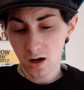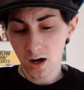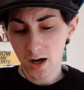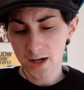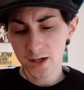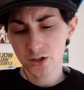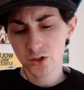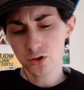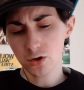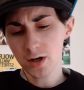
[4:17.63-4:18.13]

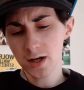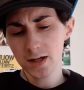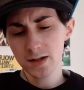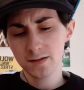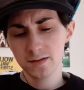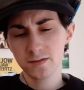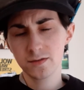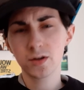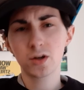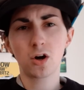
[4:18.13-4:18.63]
I
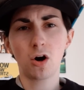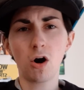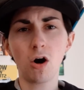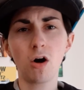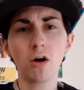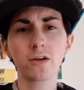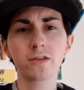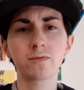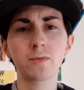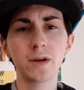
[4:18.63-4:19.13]
enjoyed the
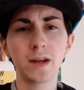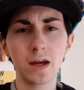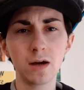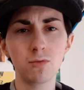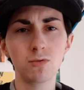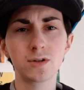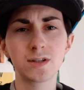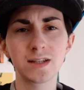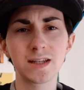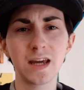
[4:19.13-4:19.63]
cast when they're
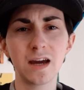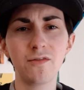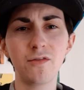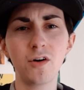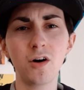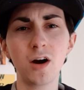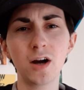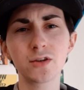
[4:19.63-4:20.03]
all together.